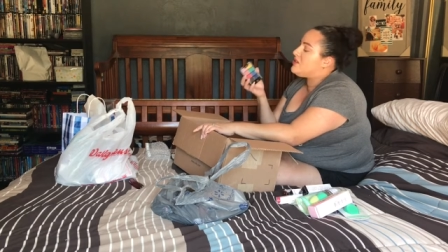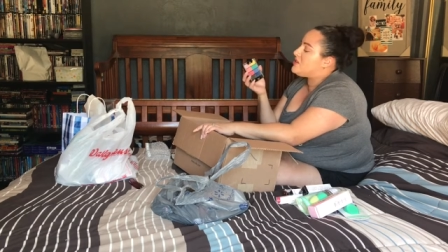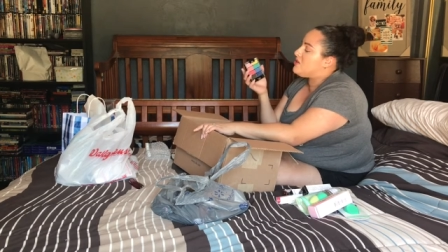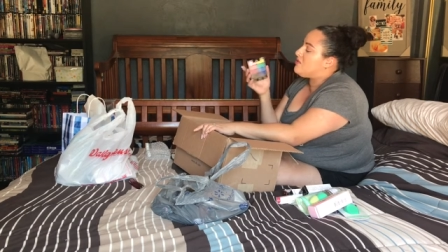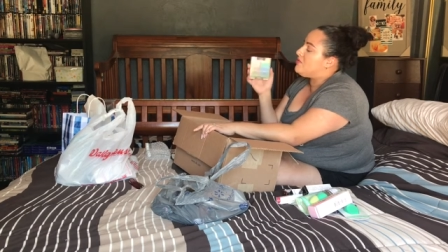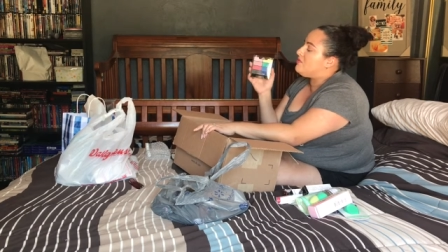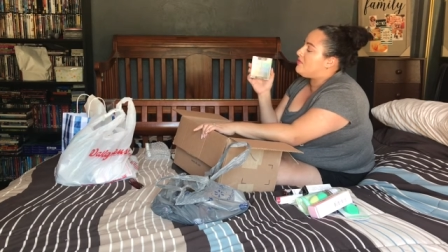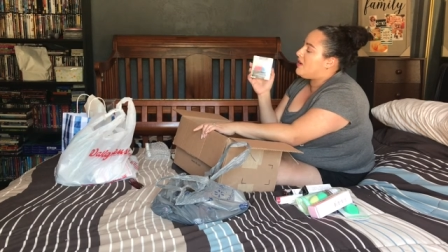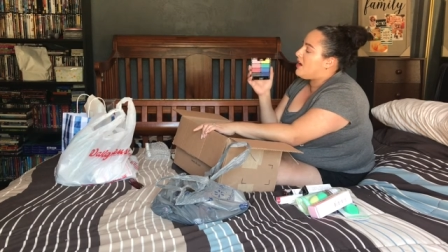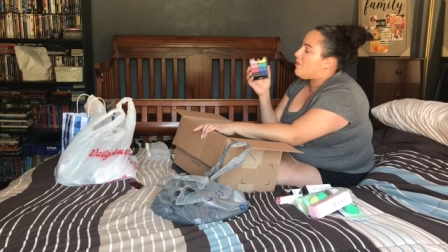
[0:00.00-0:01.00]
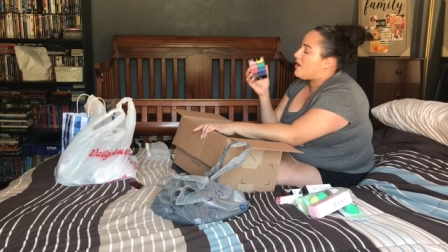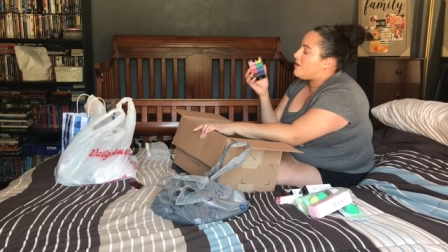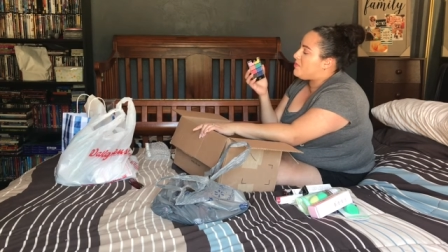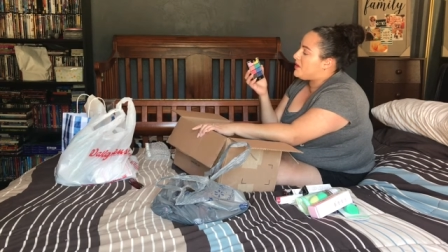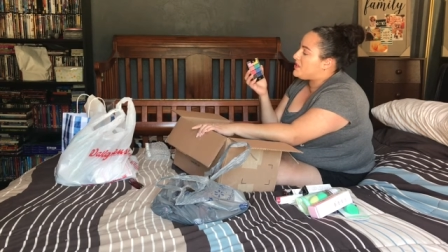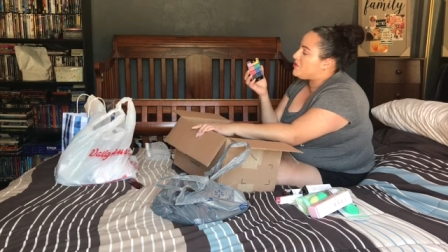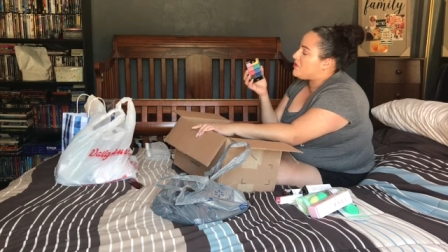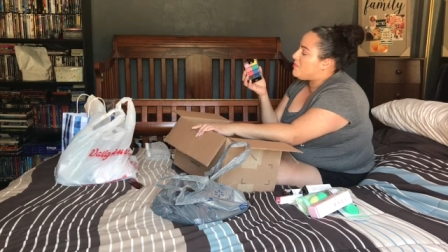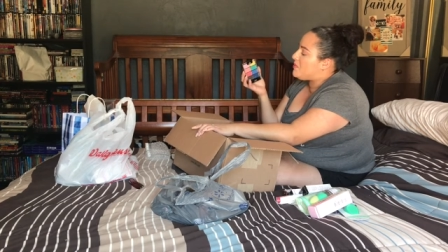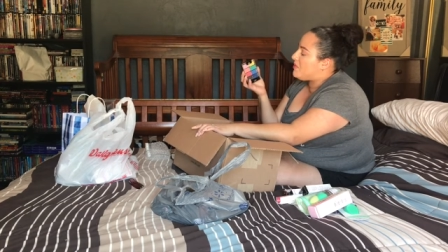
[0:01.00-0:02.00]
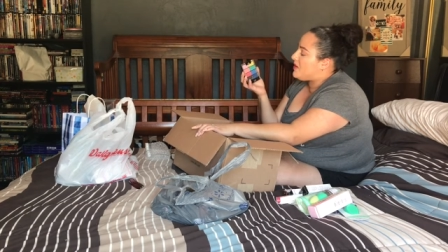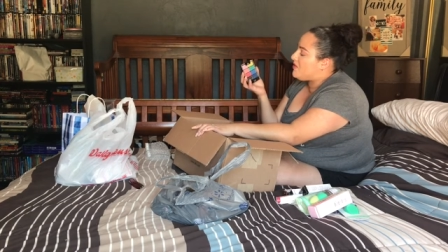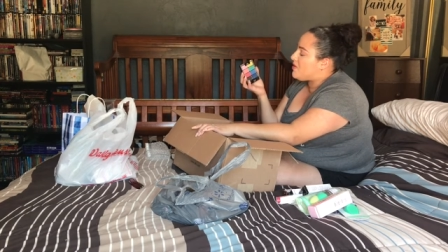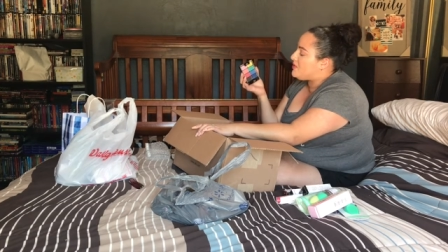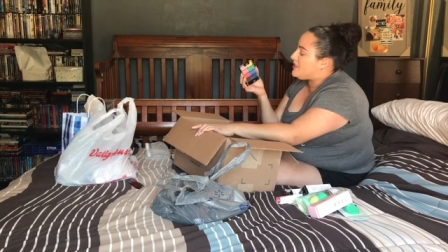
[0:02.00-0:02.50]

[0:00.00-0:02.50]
So I wanted to pick this one up and play around